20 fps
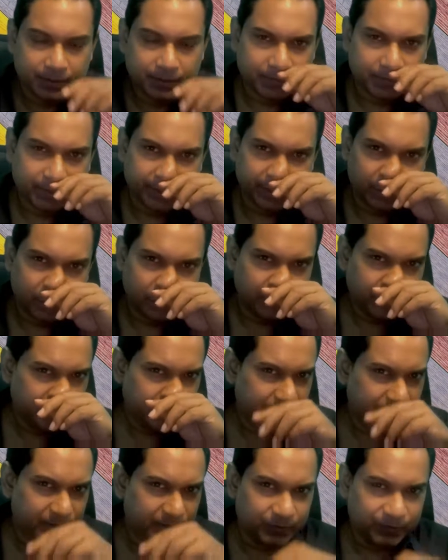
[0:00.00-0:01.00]
my
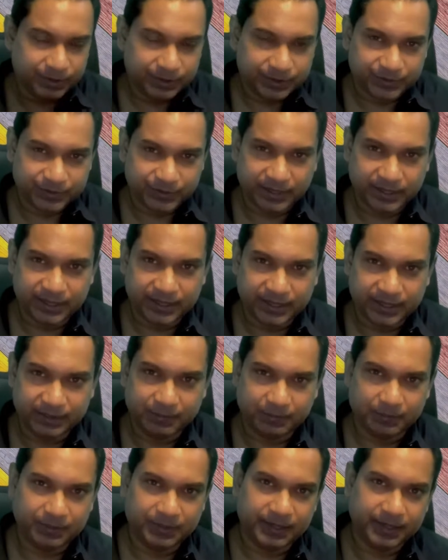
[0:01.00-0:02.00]
equipment was
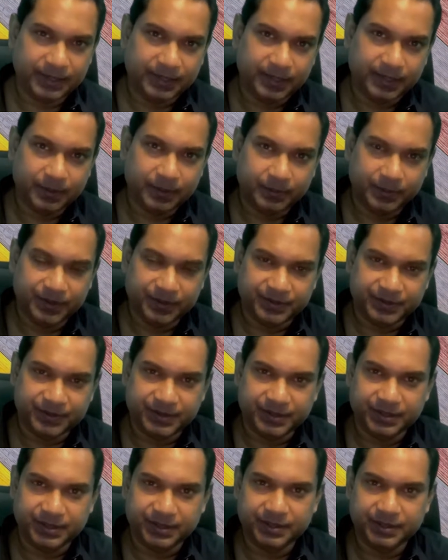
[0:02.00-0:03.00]
really playing up
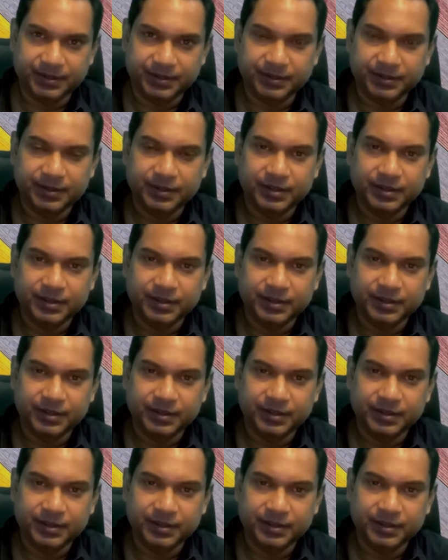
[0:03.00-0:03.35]
yesterday.